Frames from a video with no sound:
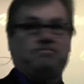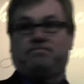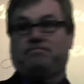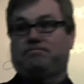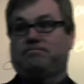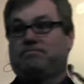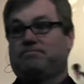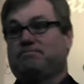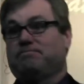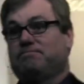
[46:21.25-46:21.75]

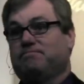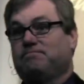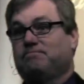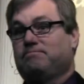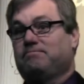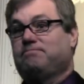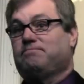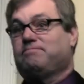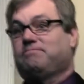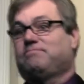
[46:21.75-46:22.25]

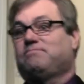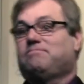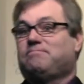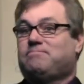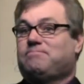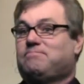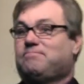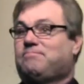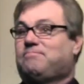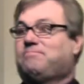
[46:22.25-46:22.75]

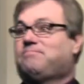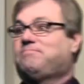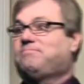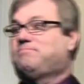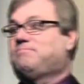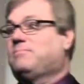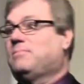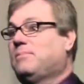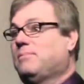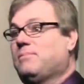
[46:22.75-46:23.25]

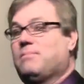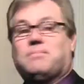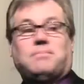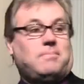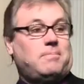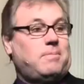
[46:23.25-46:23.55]
(silence)